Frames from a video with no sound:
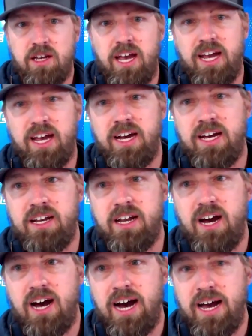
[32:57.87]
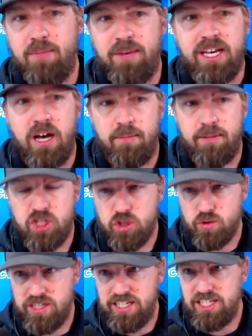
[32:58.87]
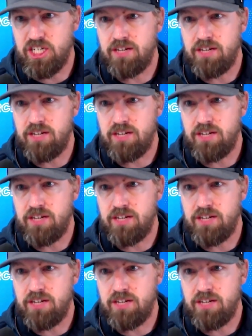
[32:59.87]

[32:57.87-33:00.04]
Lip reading: and I become a strategic